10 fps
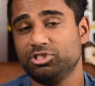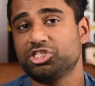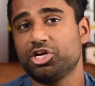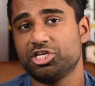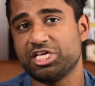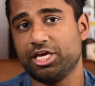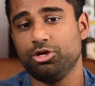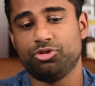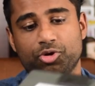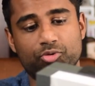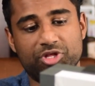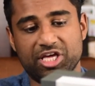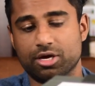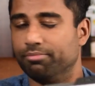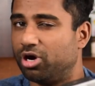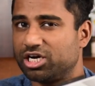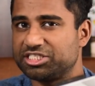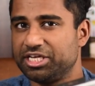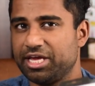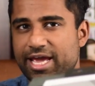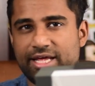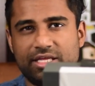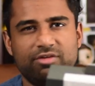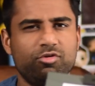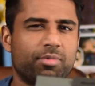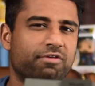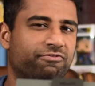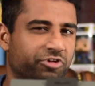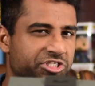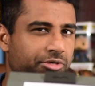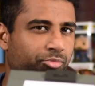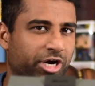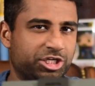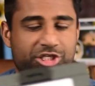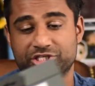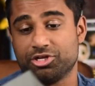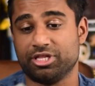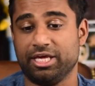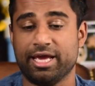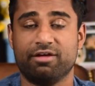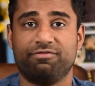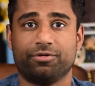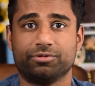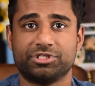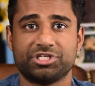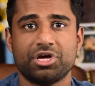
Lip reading: just gonna take you through the unboxing and give you my first impressions on the headphones.